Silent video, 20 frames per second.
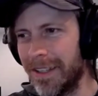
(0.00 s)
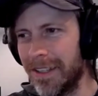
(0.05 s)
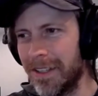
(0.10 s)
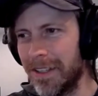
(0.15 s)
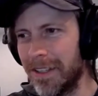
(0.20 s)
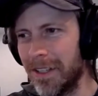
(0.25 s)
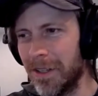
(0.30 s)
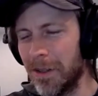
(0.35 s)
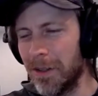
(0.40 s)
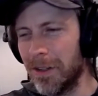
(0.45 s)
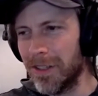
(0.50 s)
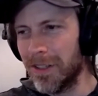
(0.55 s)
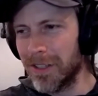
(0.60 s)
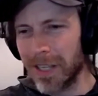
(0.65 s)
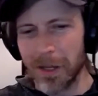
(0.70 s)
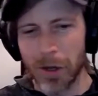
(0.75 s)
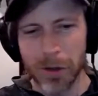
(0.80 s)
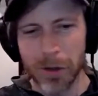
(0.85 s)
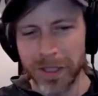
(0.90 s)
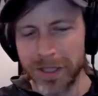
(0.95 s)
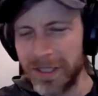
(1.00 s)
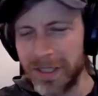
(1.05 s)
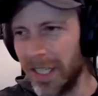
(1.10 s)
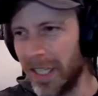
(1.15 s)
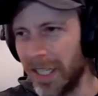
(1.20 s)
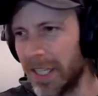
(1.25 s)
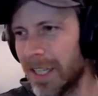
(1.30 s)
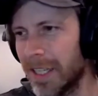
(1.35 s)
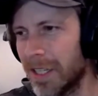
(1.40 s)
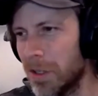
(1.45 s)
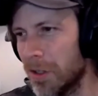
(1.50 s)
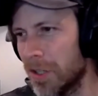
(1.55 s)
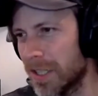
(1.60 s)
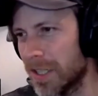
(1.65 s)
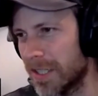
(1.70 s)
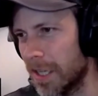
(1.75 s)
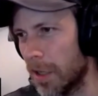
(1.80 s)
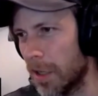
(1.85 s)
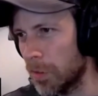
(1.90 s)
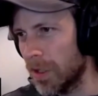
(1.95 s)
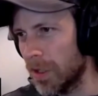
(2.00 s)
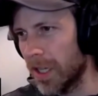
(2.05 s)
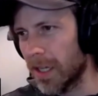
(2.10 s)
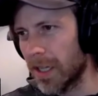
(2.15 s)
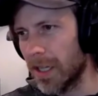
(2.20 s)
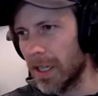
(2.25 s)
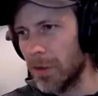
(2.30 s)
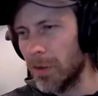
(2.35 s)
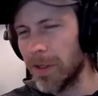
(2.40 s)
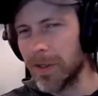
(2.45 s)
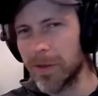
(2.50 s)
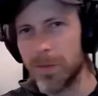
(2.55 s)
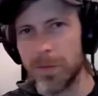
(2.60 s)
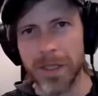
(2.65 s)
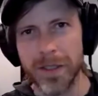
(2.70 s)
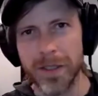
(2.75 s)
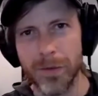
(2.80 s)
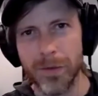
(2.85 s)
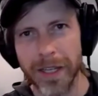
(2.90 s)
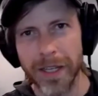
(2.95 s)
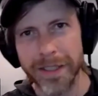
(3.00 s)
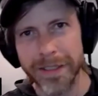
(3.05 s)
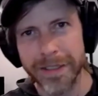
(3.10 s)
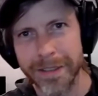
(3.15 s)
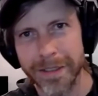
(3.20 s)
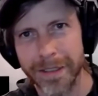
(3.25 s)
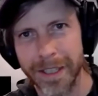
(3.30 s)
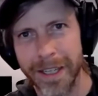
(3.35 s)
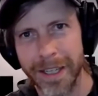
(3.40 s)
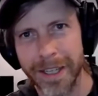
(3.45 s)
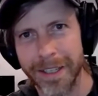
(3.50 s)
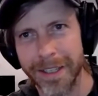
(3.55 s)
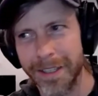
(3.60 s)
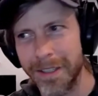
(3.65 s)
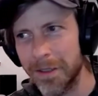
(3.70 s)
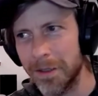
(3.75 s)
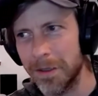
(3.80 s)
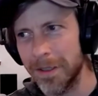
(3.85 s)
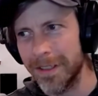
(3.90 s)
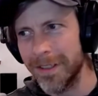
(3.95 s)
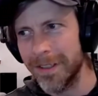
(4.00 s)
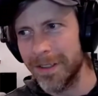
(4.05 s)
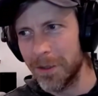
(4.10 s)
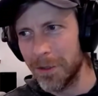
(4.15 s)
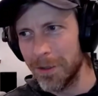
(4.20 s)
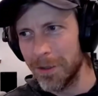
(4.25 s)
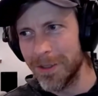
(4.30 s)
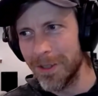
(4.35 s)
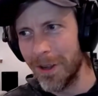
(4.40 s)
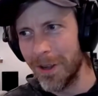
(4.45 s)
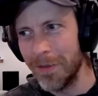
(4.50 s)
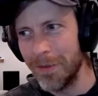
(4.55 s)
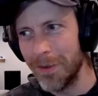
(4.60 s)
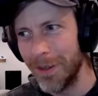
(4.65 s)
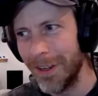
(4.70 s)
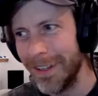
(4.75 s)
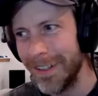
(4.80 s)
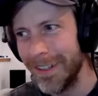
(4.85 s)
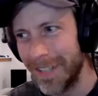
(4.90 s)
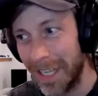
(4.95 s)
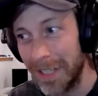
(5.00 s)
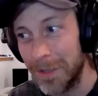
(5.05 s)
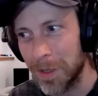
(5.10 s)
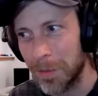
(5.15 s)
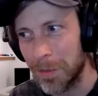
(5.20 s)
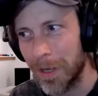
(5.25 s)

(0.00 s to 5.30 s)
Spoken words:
you know, there's like all this dinging. You know, the sound when like a USB device like turns off and on. That's what I'm